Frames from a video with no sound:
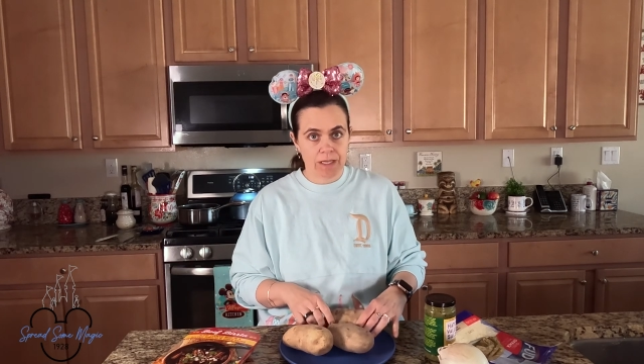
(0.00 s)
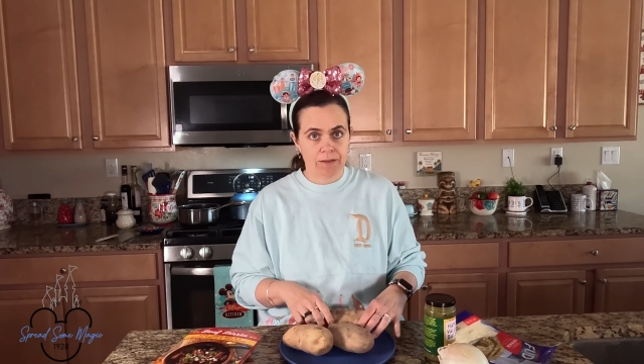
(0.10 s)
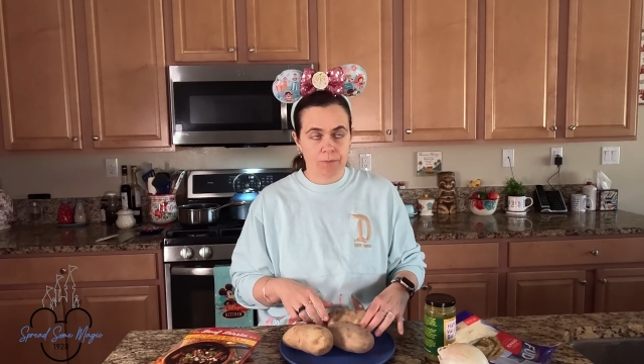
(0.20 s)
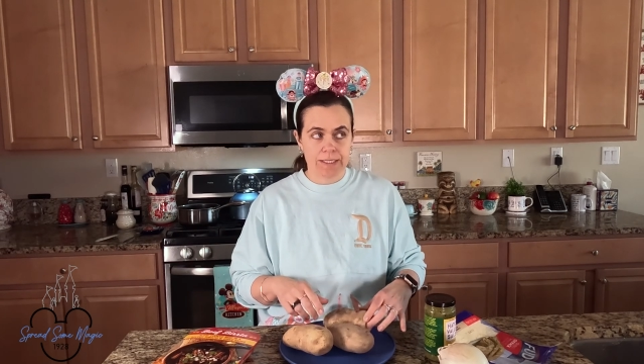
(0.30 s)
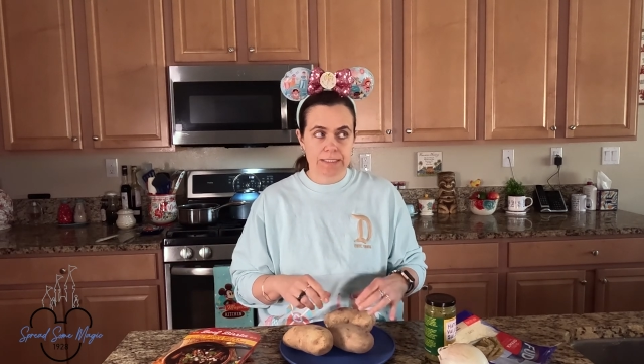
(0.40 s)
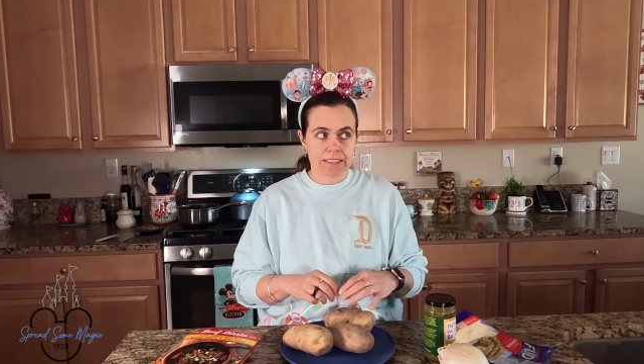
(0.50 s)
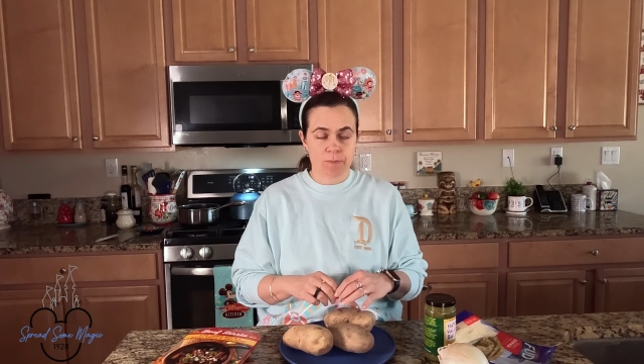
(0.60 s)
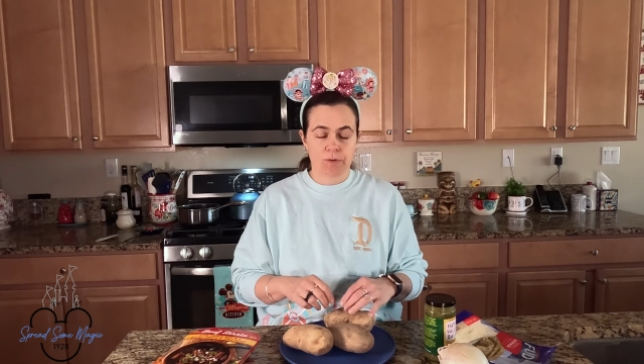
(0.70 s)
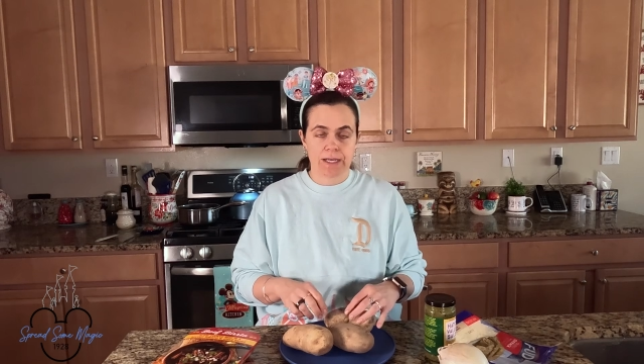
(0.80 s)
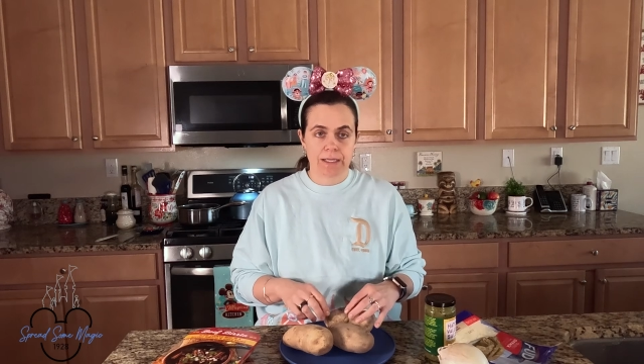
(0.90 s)
Otherwise I
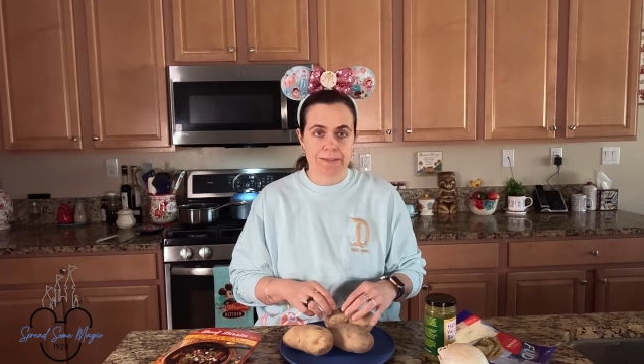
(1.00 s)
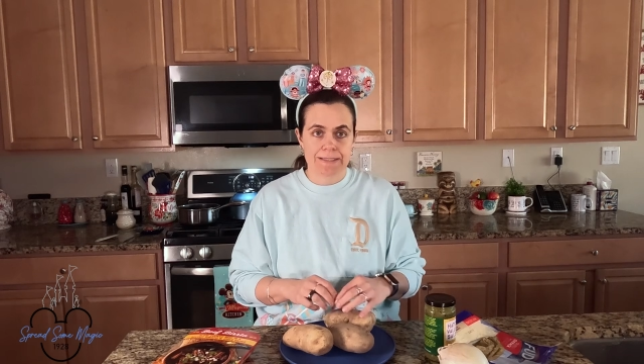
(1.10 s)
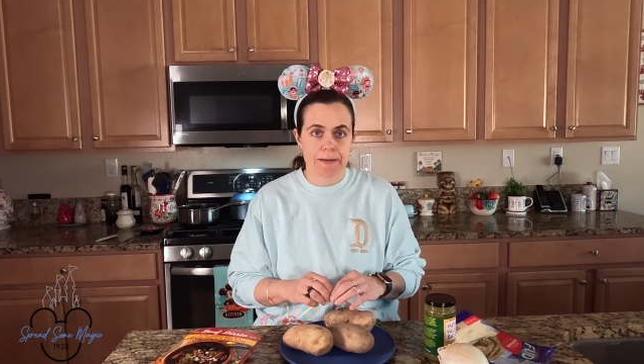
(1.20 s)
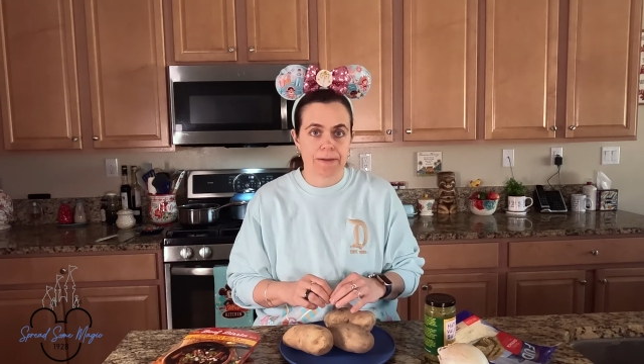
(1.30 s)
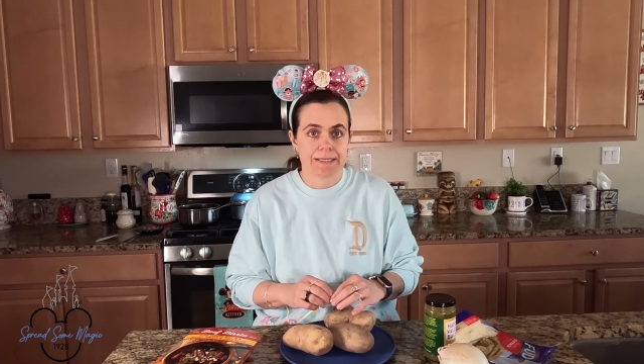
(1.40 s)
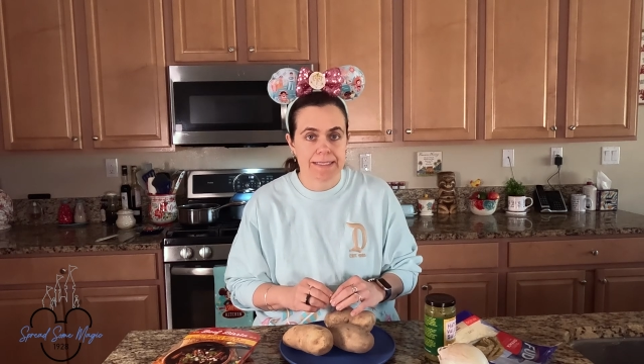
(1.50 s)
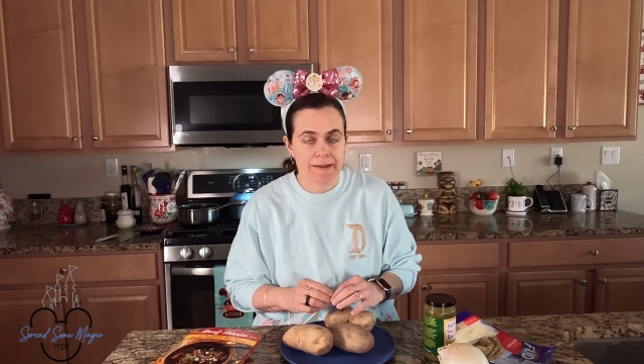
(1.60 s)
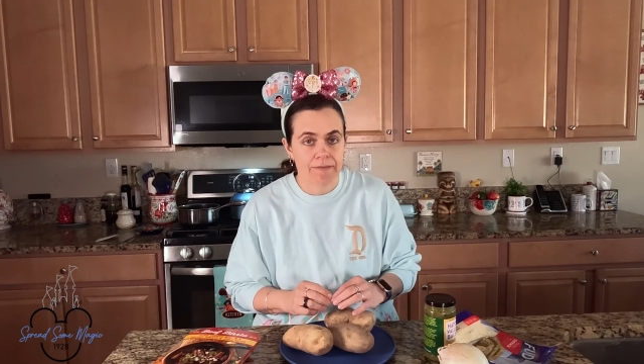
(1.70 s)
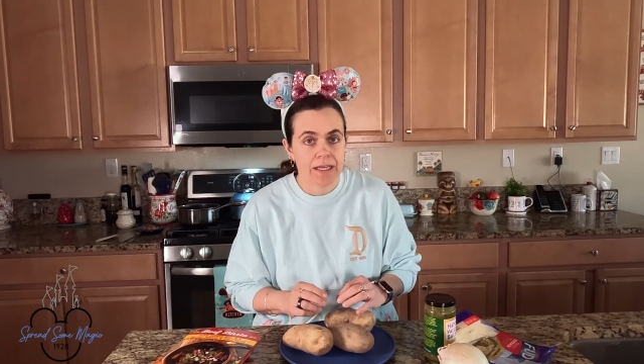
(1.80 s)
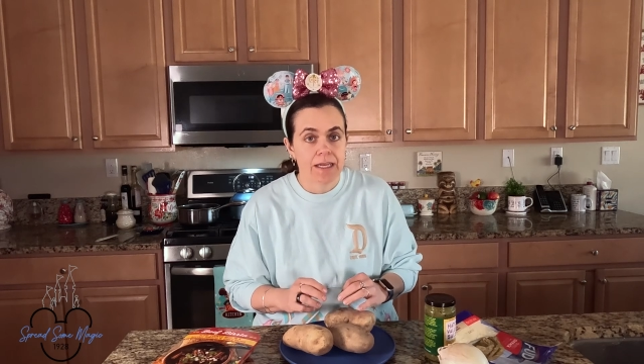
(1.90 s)
smoke the house out because
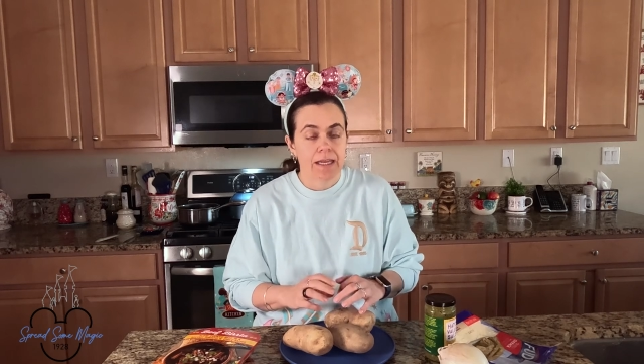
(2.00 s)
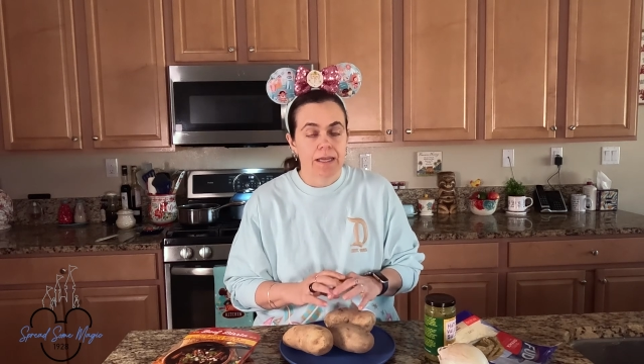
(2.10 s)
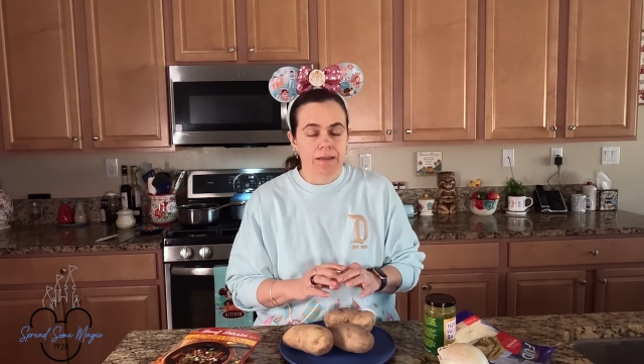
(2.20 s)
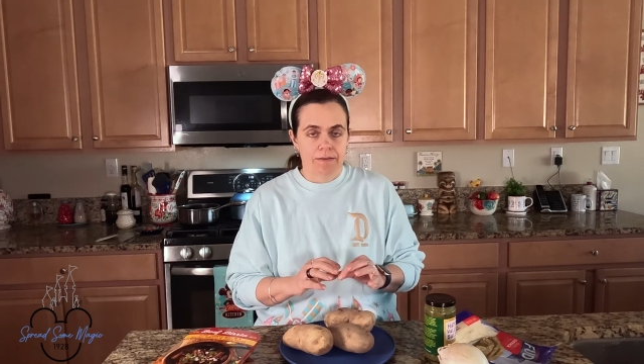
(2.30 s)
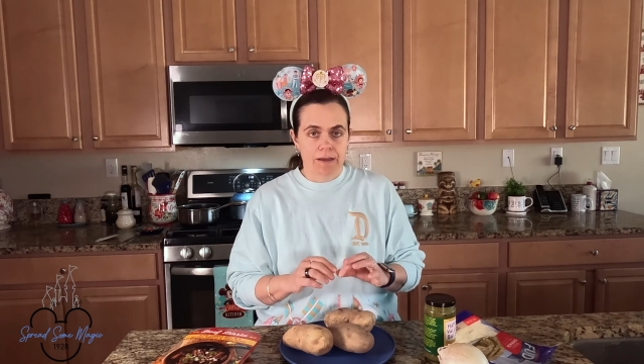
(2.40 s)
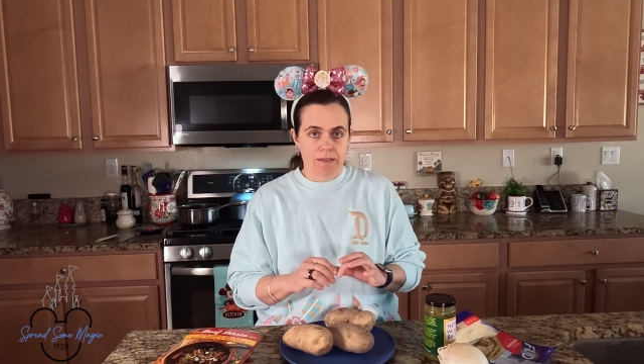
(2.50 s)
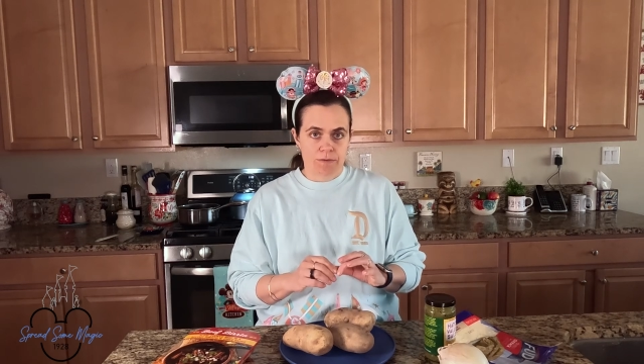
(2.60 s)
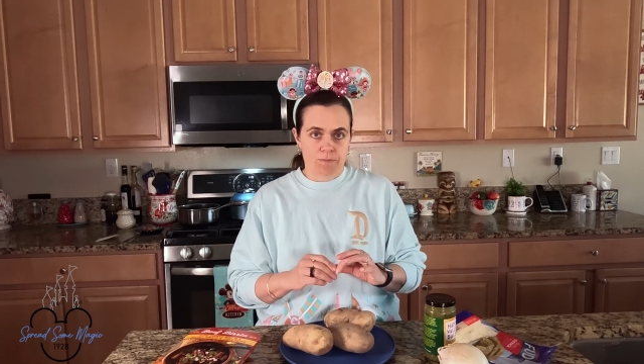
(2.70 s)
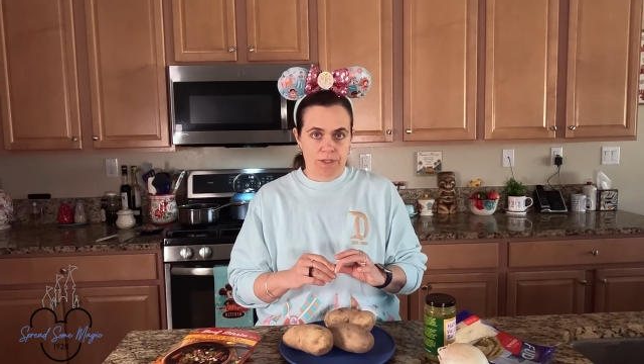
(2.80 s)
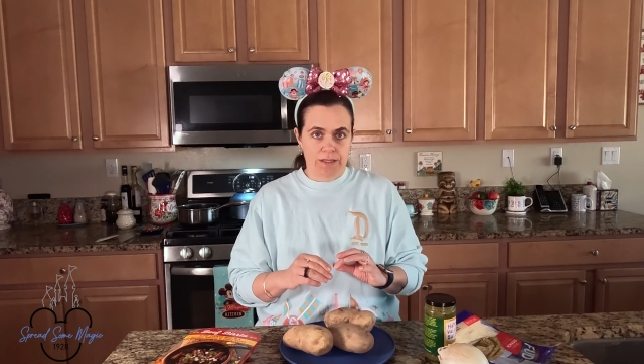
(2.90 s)
I've
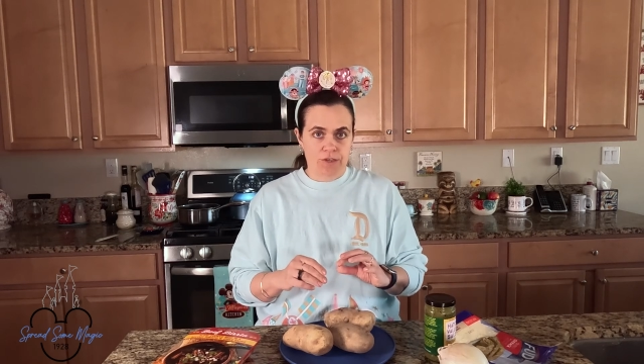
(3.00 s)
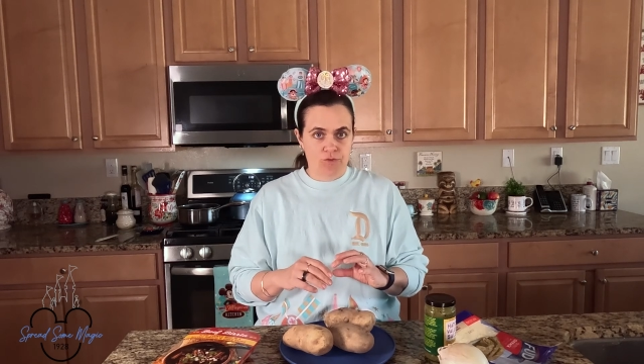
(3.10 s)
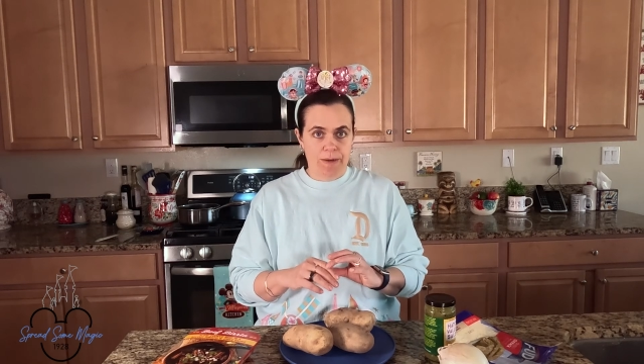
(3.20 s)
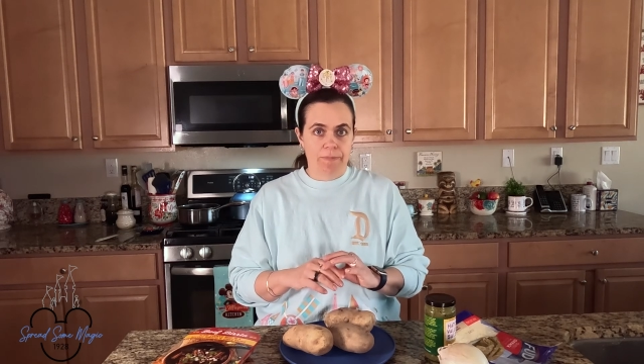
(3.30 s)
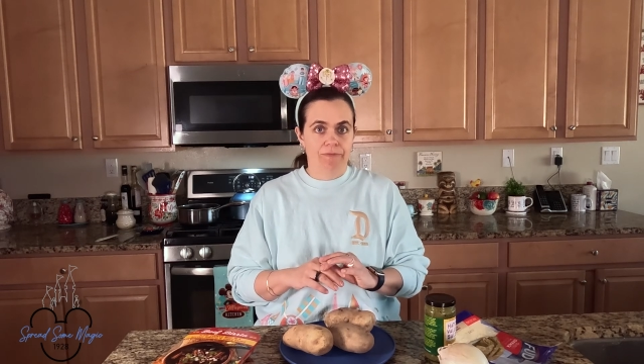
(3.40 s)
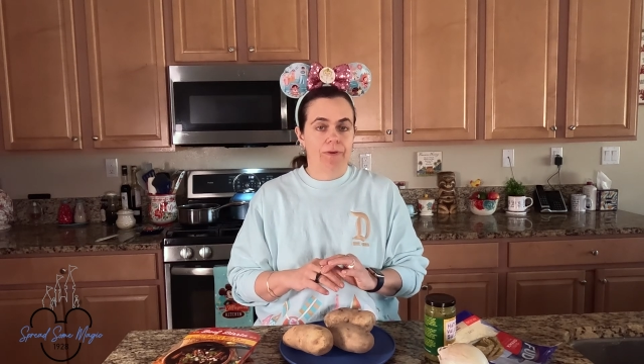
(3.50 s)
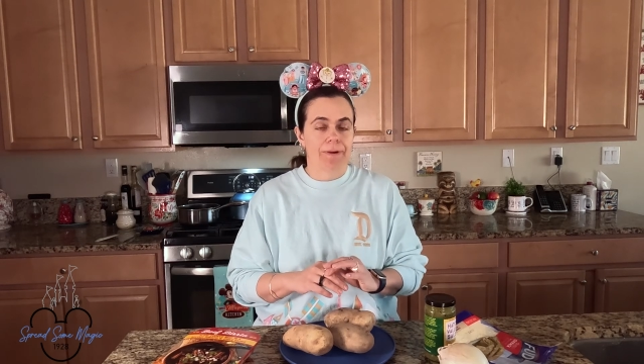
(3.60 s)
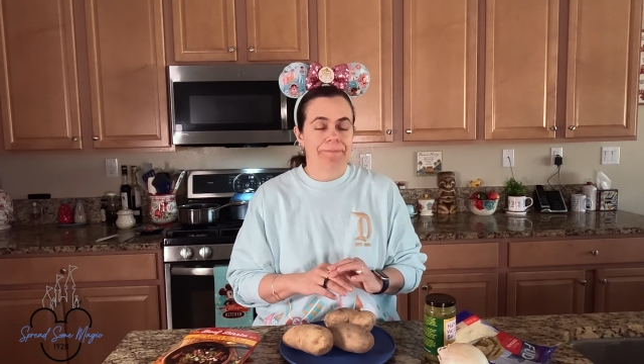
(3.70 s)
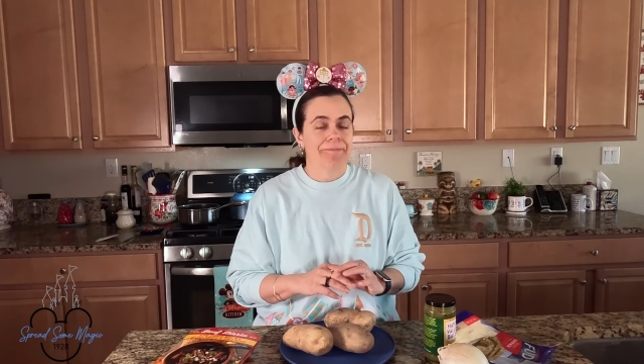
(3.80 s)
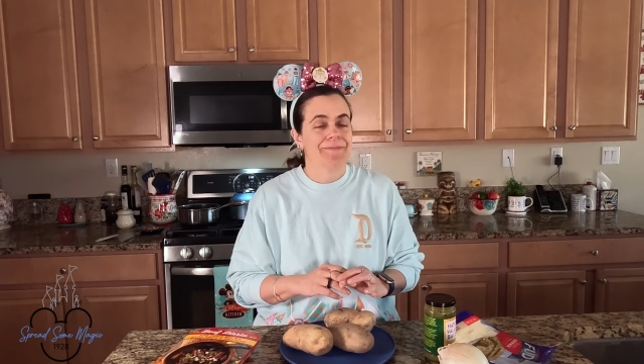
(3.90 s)
not put the tray before.